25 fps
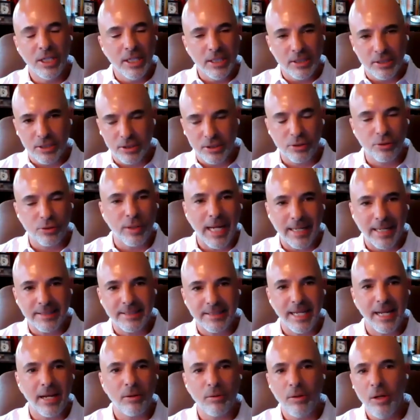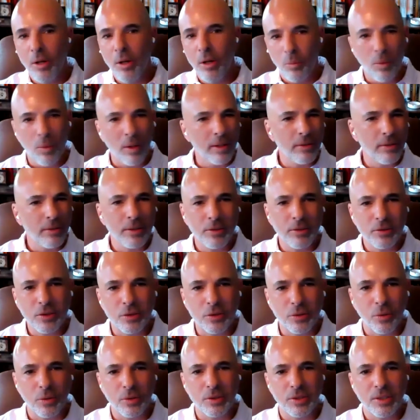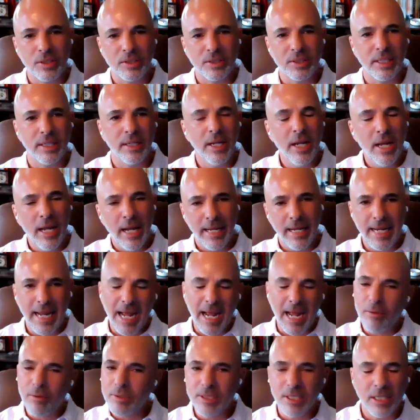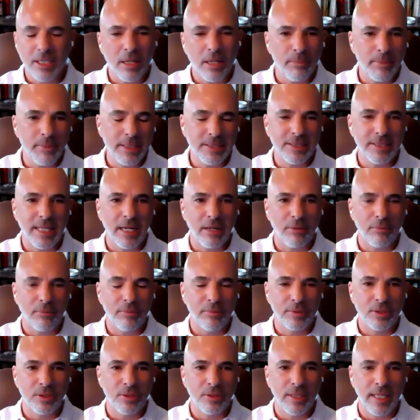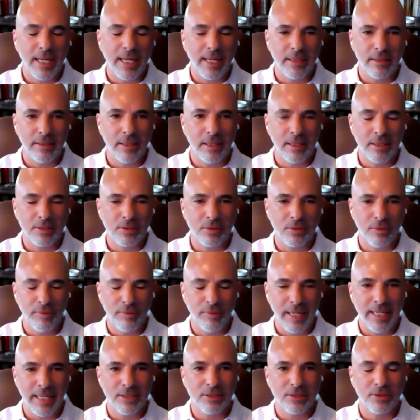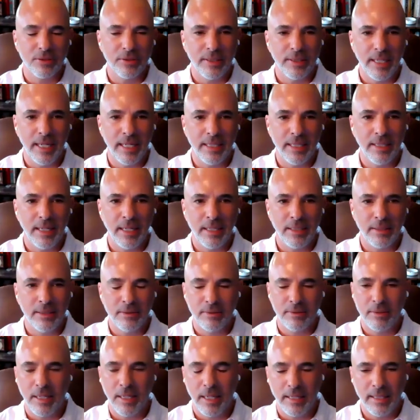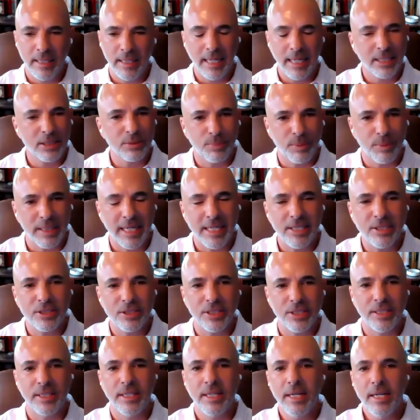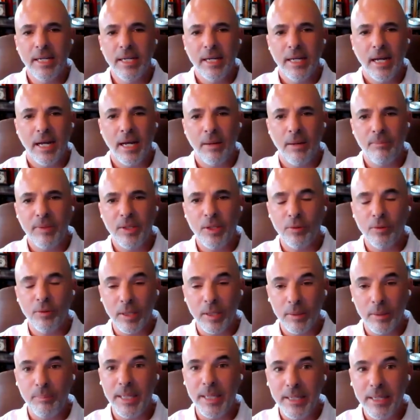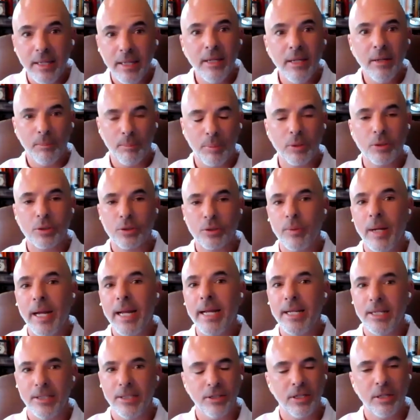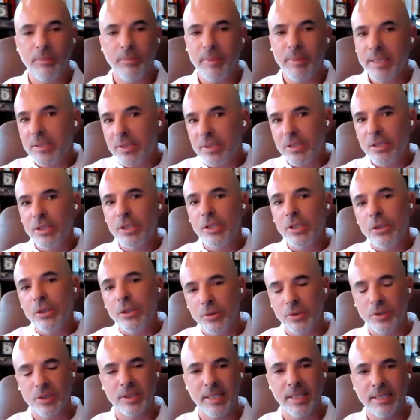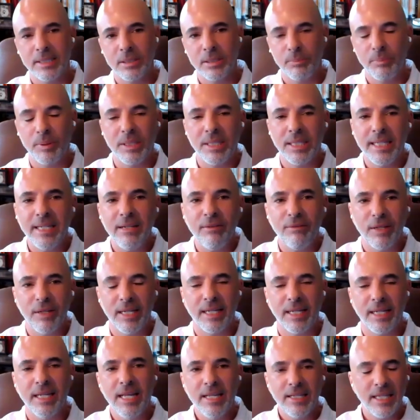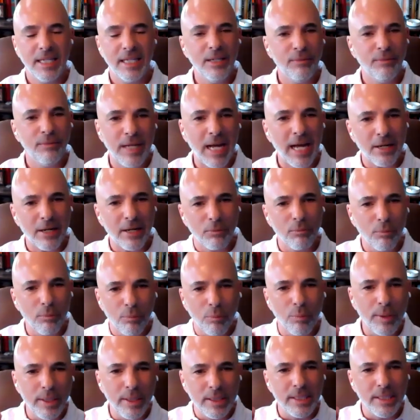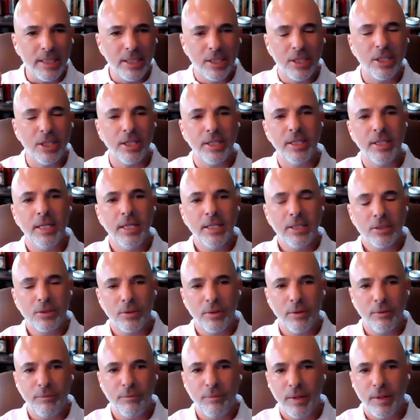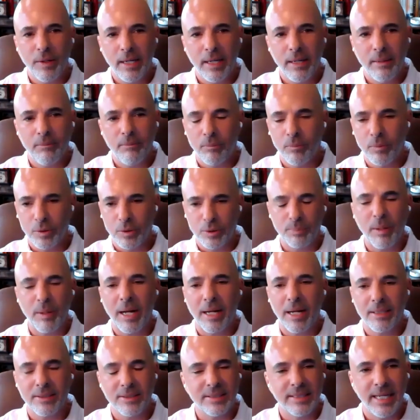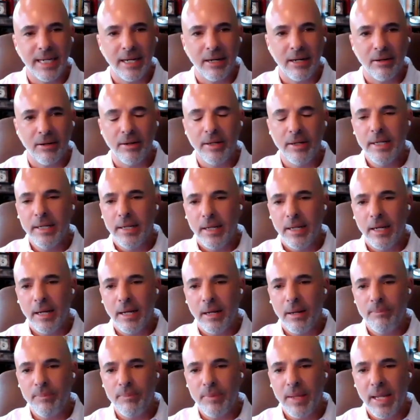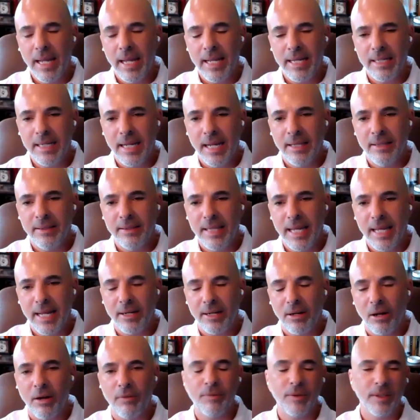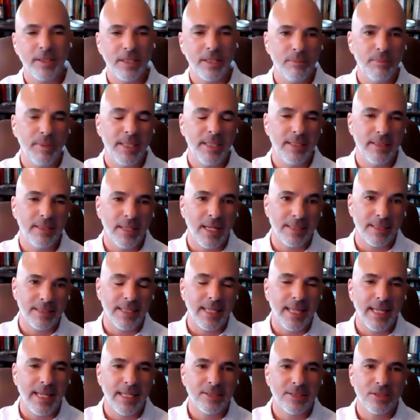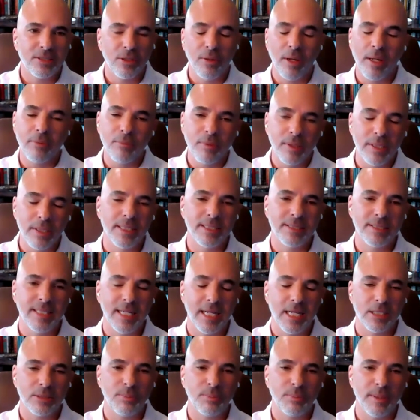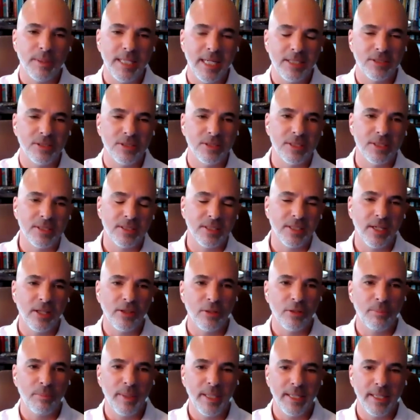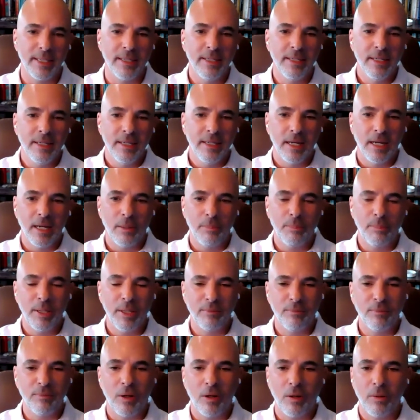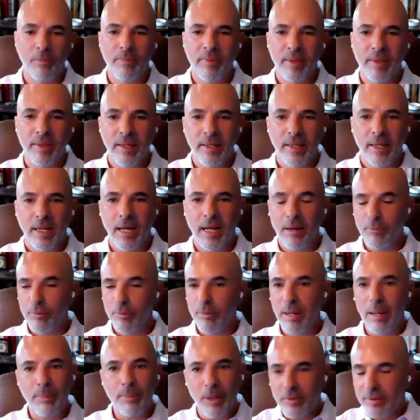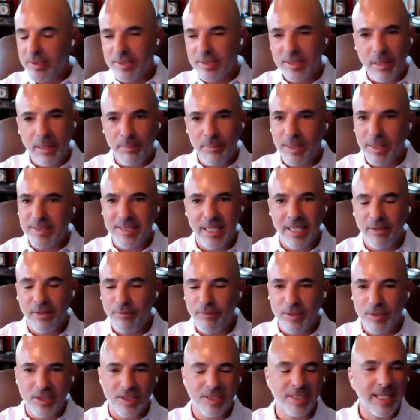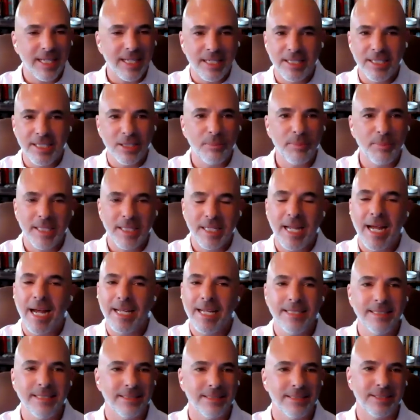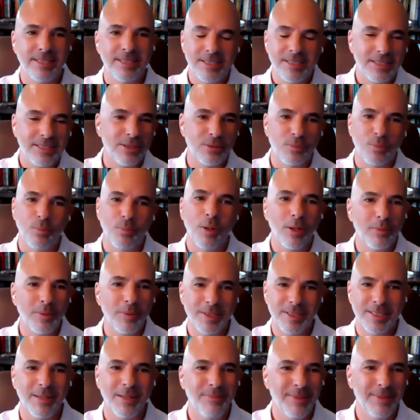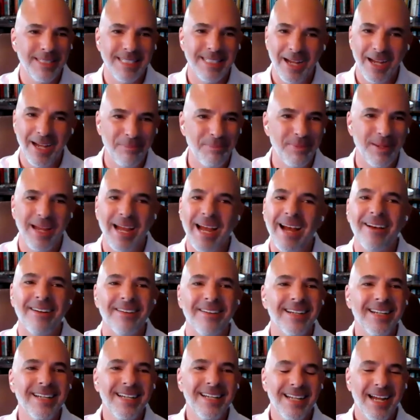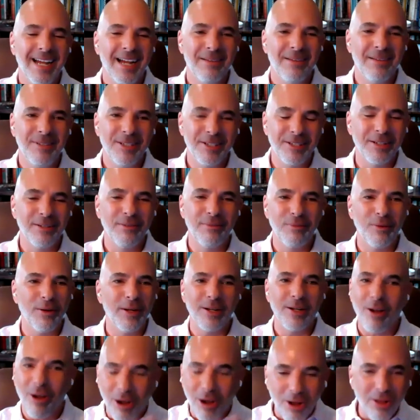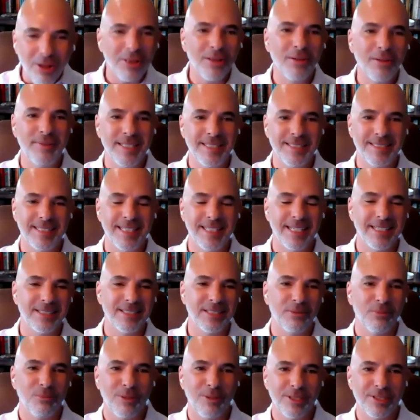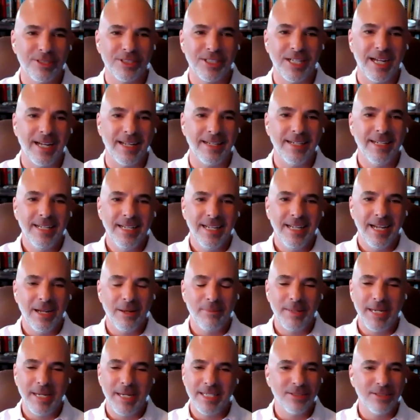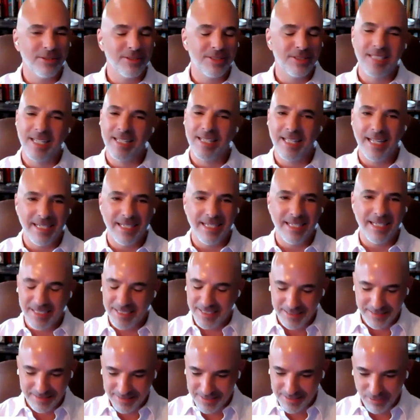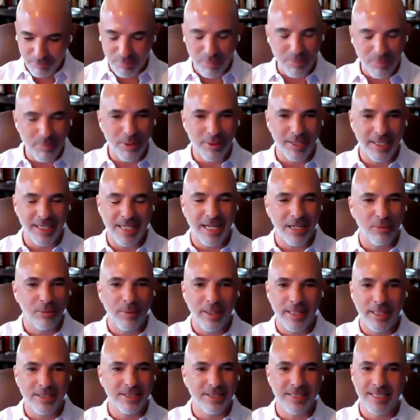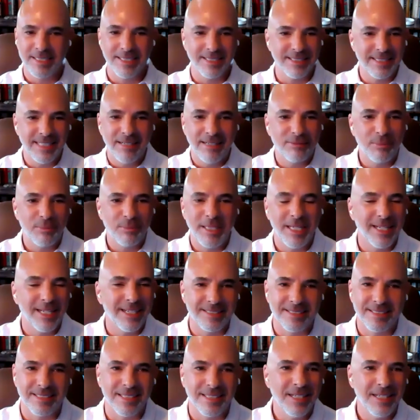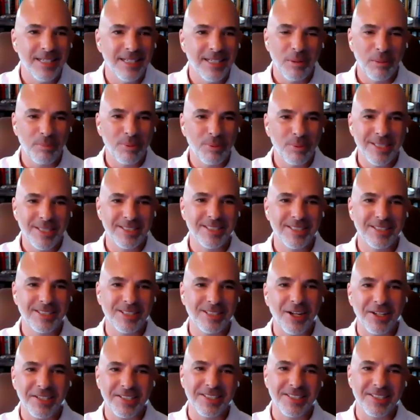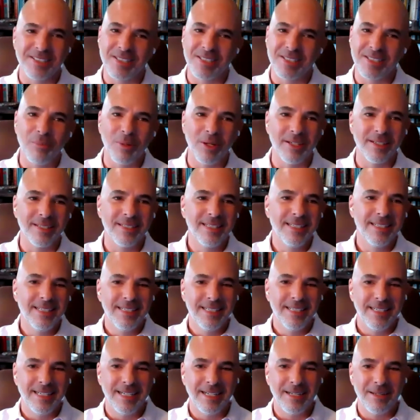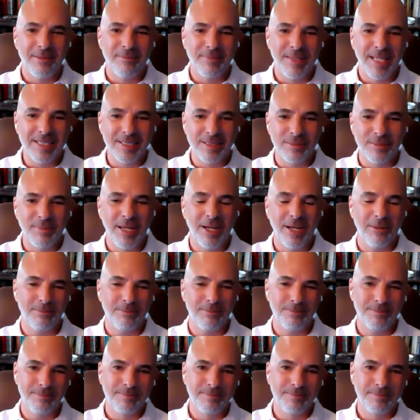to track down what are those sources and how is it coming to that sort of answer and that explanation, you can be persuaded, you can be seduced into believing that you've got a really good sort of response there. And that often can be not the case. So unrealistic expectations is another big pitfall. I would wrap all this up by saying, if you just get a little bit of guidance, just work with someone to help you out, you can avoid all of these things in one shot. And I don't say that in a self-promoting kind of way. It doesn't have to be us, but please just talk to someone, get some help.